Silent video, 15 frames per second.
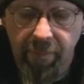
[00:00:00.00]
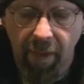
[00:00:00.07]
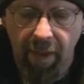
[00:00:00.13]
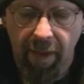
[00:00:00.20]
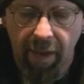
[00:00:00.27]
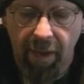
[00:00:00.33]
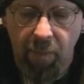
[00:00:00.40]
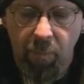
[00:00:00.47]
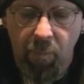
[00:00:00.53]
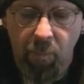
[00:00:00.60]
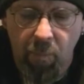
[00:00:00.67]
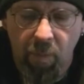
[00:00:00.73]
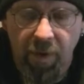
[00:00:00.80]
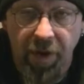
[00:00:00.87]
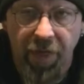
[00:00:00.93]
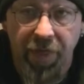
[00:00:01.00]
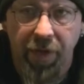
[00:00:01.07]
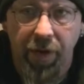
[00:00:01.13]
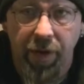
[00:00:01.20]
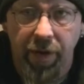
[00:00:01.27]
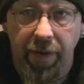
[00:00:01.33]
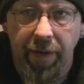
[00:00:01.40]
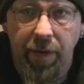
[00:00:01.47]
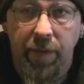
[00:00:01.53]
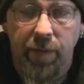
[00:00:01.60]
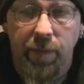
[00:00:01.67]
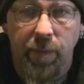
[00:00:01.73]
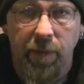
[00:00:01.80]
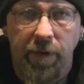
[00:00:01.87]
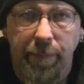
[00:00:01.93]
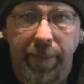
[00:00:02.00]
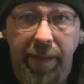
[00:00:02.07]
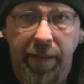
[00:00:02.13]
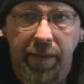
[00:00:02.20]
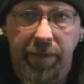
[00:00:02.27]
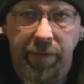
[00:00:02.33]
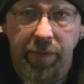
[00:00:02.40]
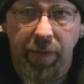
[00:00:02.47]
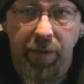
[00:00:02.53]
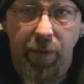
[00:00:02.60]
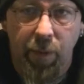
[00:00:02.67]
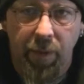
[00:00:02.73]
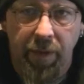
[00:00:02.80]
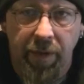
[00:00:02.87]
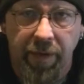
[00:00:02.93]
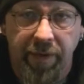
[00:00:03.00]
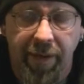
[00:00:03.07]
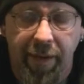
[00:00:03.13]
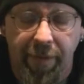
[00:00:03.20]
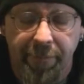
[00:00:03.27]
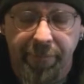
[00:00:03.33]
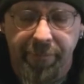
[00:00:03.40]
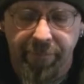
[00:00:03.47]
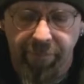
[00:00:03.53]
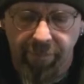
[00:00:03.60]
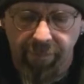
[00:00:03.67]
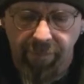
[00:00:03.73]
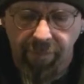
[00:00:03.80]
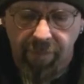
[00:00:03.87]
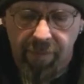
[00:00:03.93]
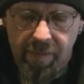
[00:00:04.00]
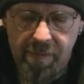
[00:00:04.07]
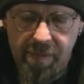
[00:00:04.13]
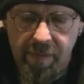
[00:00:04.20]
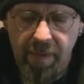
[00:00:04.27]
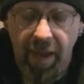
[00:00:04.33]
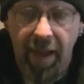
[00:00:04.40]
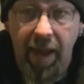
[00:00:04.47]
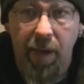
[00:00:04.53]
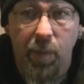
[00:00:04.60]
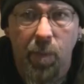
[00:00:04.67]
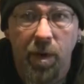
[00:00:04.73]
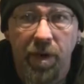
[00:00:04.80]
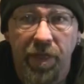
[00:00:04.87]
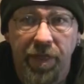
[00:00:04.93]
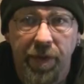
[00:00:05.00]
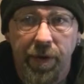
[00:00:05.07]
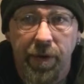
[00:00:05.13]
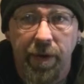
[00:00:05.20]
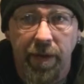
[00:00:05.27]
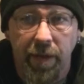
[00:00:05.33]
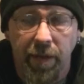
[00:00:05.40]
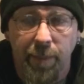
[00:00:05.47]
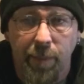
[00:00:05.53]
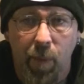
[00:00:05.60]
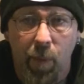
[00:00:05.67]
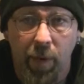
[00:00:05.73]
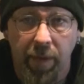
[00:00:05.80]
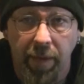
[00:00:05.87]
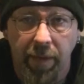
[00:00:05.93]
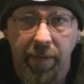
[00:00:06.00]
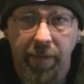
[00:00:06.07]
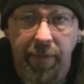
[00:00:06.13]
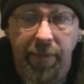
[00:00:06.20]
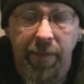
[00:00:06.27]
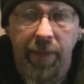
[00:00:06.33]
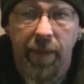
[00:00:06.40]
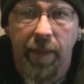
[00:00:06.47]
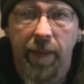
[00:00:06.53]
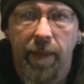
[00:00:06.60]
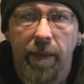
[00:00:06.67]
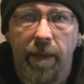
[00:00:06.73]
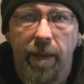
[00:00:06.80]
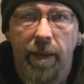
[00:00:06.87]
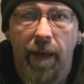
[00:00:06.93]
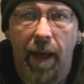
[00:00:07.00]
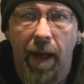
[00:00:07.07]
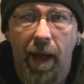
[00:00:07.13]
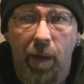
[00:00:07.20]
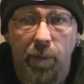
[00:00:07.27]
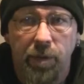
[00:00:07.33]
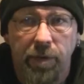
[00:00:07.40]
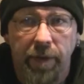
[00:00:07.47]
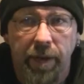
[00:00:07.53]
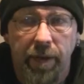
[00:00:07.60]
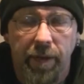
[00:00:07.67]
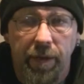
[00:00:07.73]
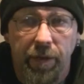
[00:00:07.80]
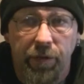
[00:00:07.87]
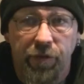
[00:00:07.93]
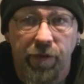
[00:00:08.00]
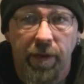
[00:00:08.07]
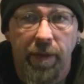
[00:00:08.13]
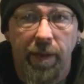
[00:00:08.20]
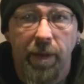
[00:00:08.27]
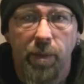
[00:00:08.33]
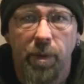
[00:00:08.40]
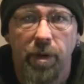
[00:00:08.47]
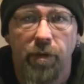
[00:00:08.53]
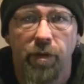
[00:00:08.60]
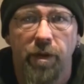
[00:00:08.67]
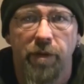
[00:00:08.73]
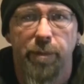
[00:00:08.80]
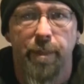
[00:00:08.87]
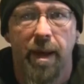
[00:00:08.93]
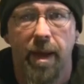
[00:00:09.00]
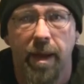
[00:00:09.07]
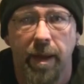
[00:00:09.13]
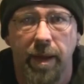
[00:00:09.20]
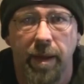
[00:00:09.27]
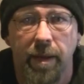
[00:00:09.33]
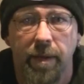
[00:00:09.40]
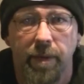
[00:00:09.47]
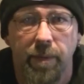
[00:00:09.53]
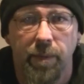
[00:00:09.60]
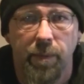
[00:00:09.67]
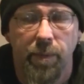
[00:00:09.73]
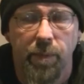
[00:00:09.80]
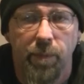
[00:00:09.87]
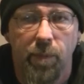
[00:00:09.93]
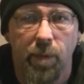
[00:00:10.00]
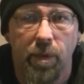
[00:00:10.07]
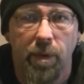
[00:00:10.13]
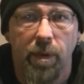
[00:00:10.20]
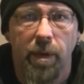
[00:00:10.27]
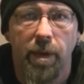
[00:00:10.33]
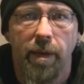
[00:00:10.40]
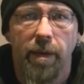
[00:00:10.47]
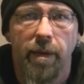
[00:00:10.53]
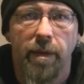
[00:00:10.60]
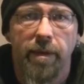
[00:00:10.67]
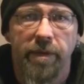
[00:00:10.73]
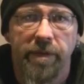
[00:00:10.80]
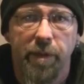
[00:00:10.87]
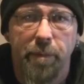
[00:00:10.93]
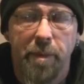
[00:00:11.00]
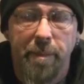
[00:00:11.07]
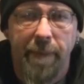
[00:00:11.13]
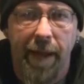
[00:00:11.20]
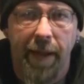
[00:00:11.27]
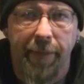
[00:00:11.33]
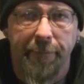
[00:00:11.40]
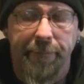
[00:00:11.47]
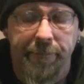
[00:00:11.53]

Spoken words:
At 1:30, went to bed at 9:45. At 1:30 in the morning, I was getting a little chilly with just my wool sleeping bag.